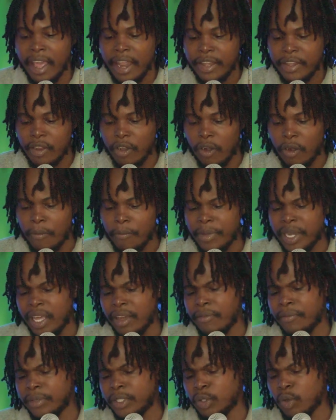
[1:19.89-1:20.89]
Now, me
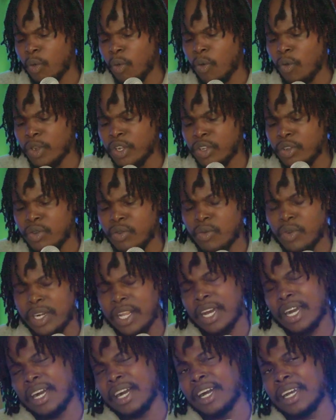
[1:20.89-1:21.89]
never too know
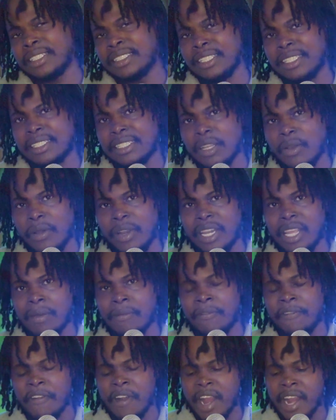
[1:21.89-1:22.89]
the artist they were
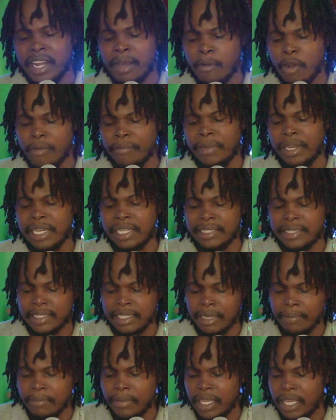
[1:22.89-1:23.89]
named Friday, but me
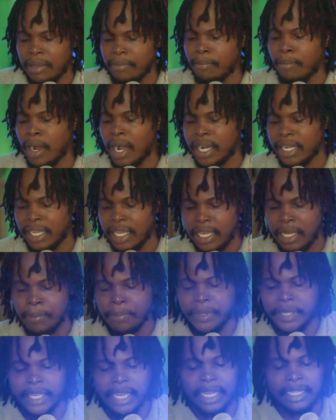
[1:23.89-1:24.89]
listen him bad,
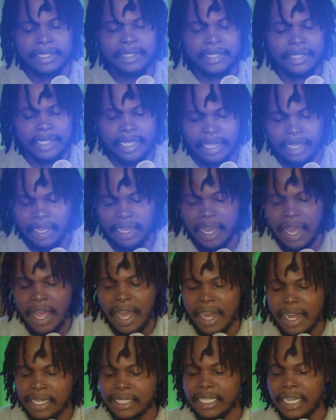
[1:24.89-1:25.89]
him can sing,
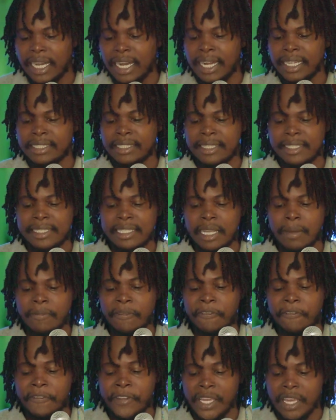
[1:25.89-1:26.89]
and the artist named
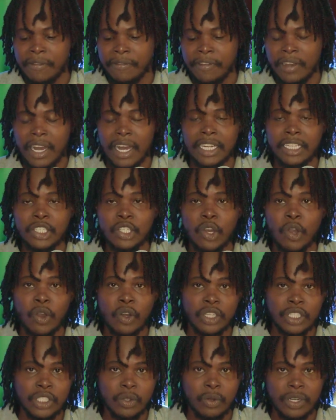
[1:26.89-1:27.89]
Fav, I
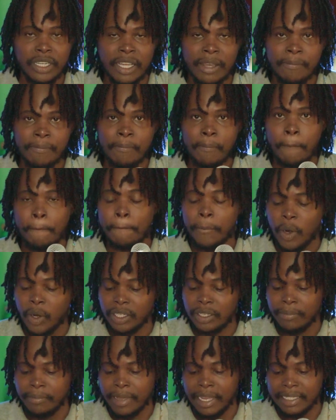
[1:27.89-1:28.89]
don't know them,
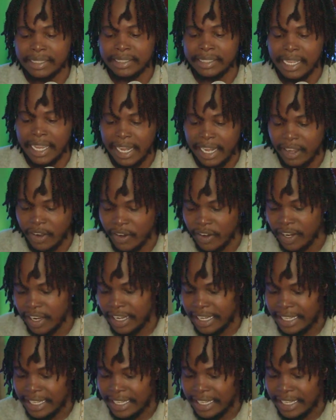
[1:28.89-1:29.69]
but me I tell you,